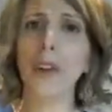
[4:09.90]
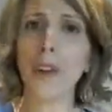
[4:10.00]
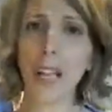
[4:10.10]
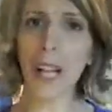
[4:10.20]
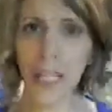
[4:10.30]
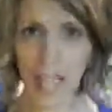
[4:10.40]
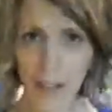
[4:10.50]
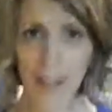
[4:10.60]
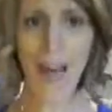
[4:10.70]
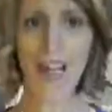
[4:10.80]

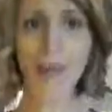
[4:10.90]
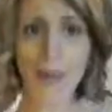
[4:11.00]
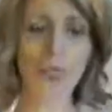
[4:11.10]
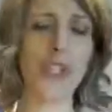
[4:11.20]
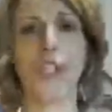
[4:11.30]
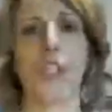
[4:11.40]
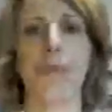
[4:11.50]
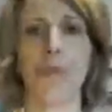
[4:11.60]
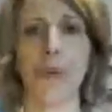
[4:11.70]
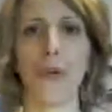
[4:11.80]
allow that emotion to
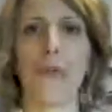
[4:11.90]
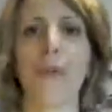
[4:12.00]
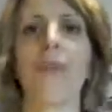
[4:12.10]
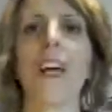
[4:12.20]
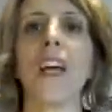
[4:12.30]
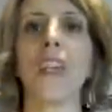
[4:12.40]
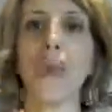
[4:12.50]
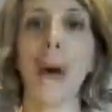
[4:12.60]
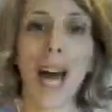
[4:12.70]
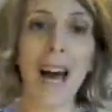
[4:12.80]
move.
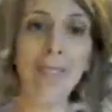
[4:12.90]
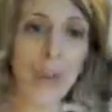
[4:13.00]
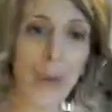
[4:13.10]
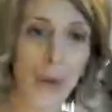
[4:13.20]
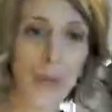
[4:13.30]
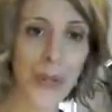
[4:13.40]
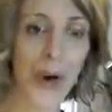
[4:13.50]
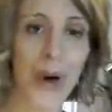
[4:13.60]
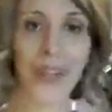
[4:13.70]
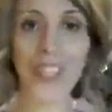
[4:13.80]
So having those
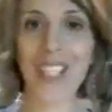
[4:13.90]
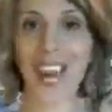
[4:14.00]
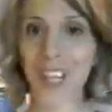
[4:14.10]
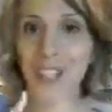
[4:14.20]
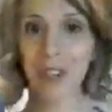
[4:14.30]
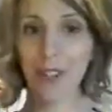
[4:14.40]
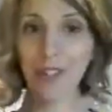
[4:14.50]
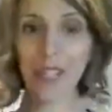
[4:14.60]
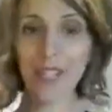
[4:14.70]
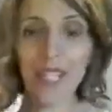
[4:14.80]
songs at your
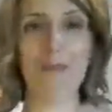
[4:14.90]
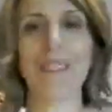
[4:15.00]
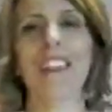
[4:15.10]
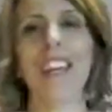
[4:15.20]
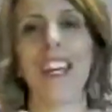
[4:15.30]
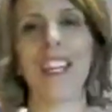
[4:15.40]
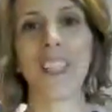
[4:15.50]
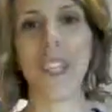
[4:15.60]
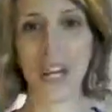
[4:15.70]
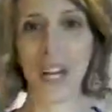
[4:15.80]
fingertips
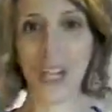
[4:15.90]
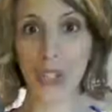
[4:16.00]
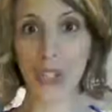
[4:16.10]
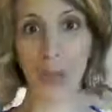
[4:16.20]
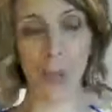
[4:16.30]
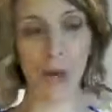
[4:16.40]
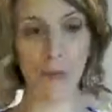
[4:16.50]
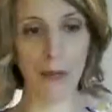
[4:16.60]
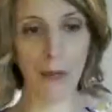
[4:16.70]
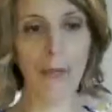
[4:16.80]
is super
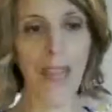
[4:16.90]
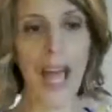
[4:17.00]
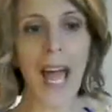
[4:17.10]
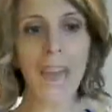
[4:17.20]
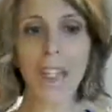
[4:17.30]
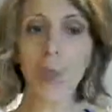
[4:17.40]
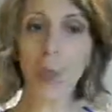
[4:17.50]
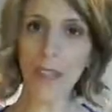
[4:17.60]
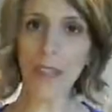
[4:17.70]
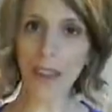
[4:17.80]
helpful. And then
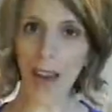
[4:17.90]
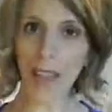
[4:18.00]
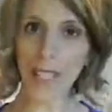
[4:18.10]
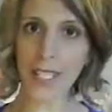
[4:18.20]
with that